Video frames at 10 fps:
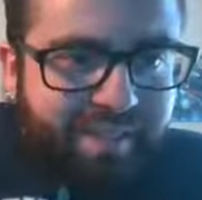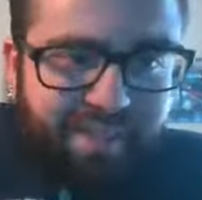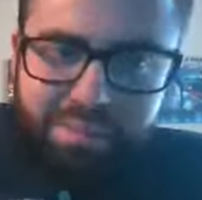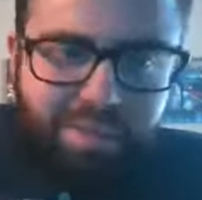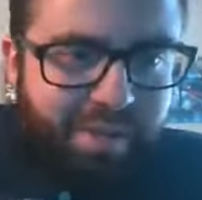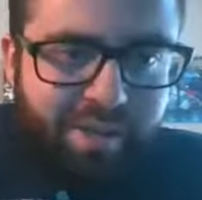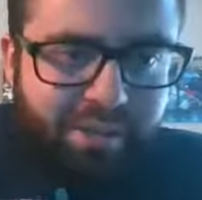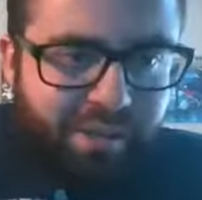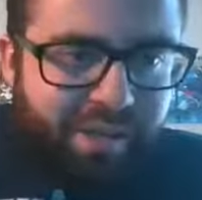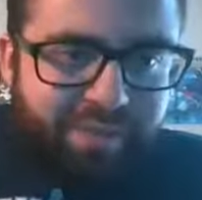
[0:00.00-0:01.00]
yeah. The beer garden's
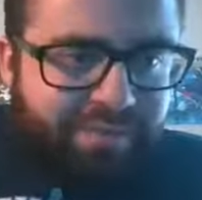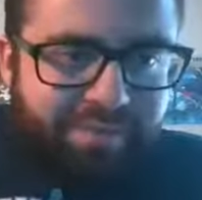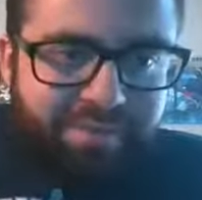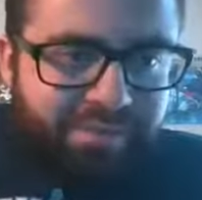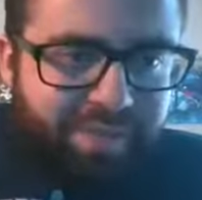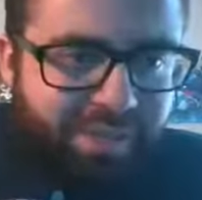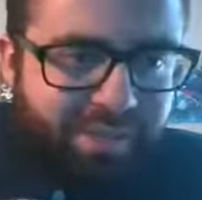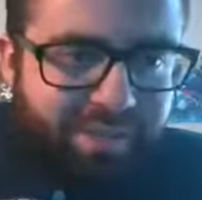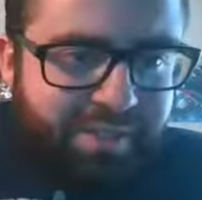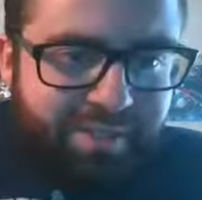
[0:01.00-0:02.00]
great. That's
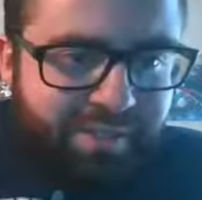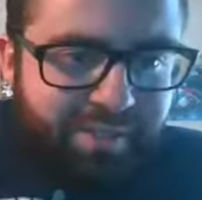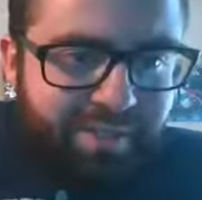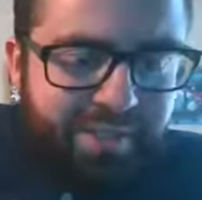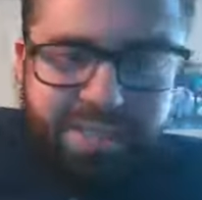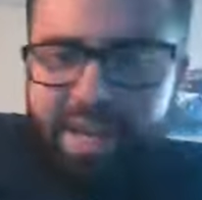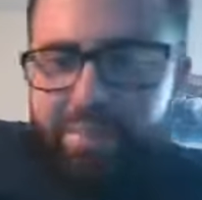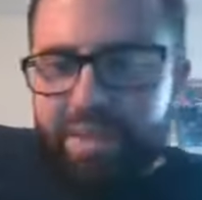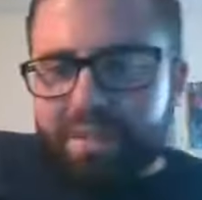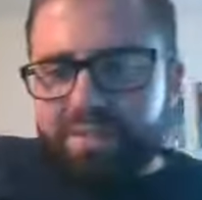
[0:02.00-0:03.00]
just you just can't
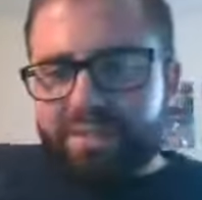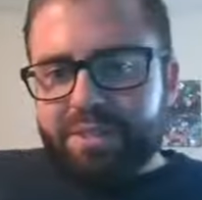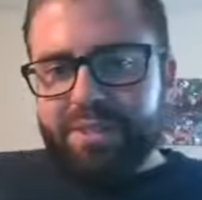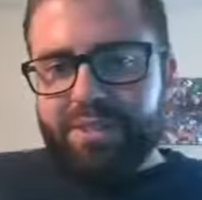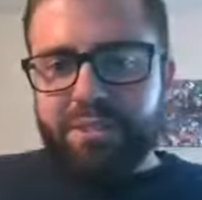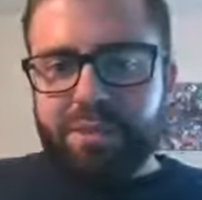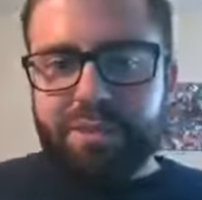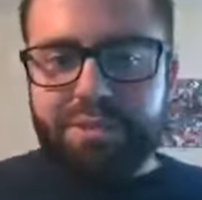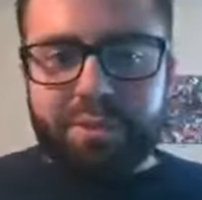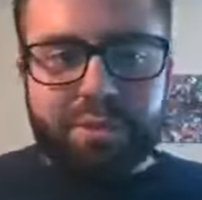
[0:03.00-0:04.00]
beat it. It's, it's so
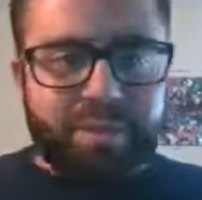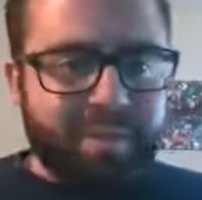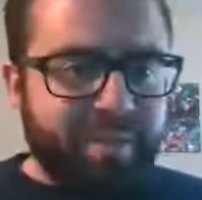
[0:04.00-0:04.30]
much food,